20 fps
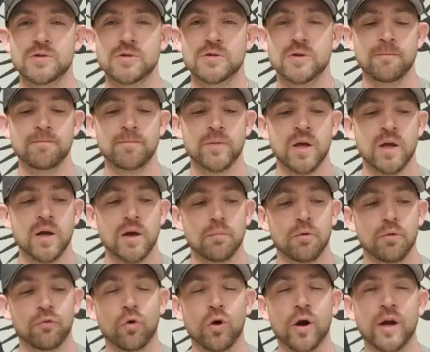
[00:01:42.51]
So
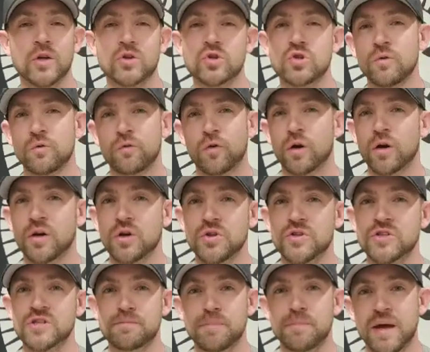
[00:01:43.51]
before I get too far into
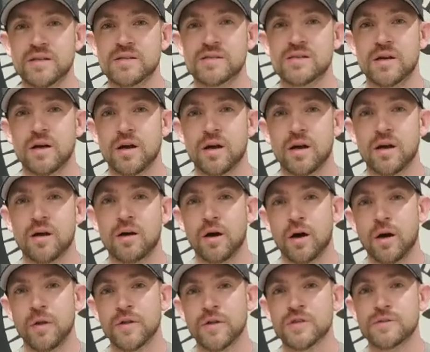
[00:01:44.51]
the specs
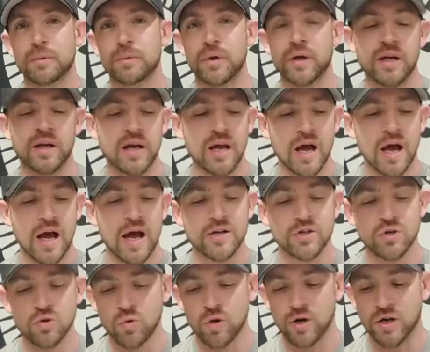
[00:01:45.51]
on this plate, I
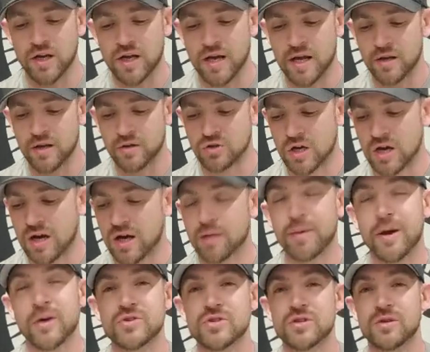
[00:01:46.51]
do want to kind of talk
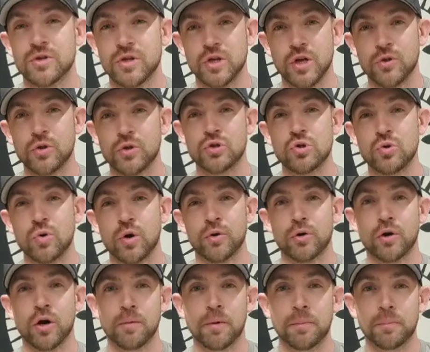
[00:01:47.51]
about some of the two
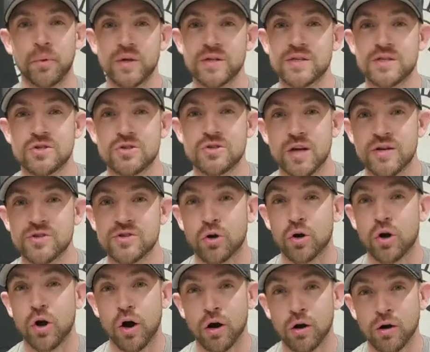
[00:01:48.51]
other armor plates that you guys
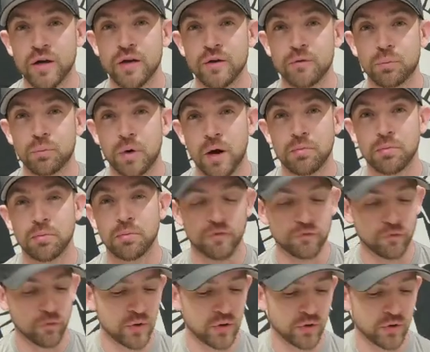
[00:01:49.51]
are already probably
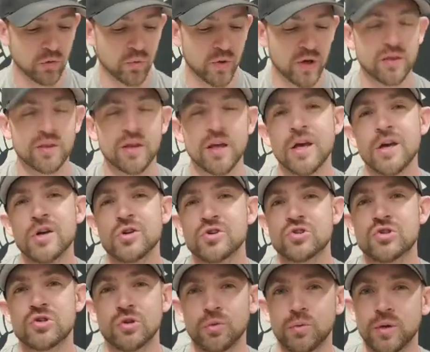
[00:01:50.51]
familiar with,
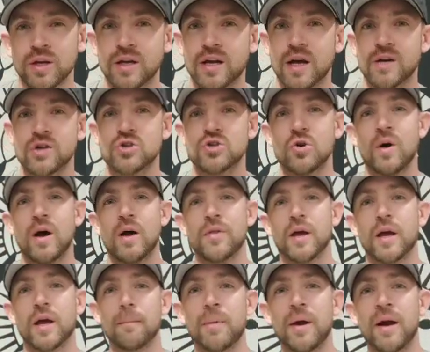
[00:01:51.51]
just so that we can kind of show how
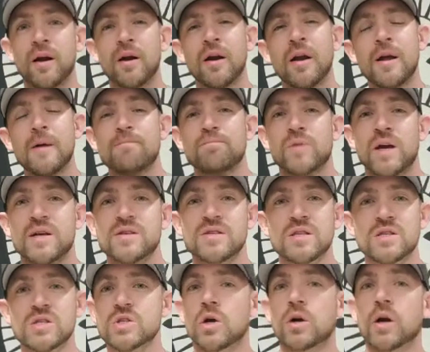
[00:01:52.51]
they compare. Guys,
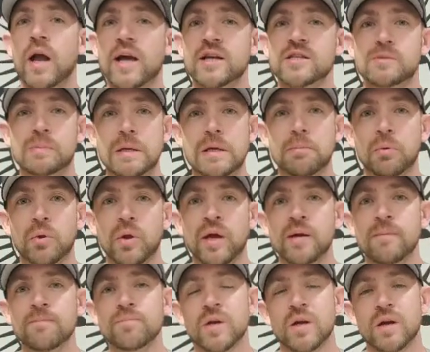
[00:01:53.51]
this is our XP
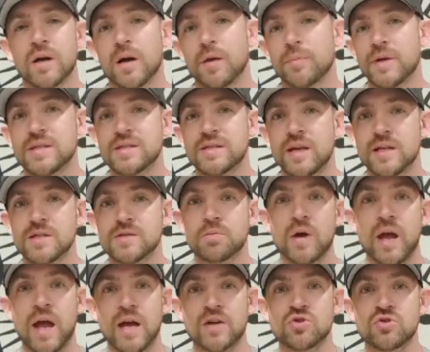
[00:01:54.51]
plate. That stands
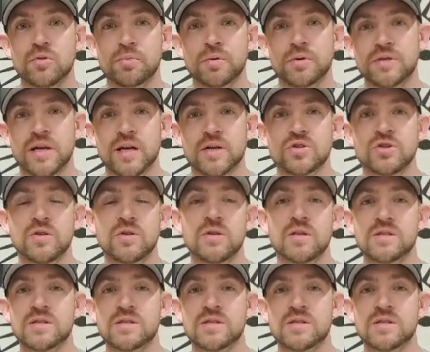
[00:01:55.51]
for extra protection.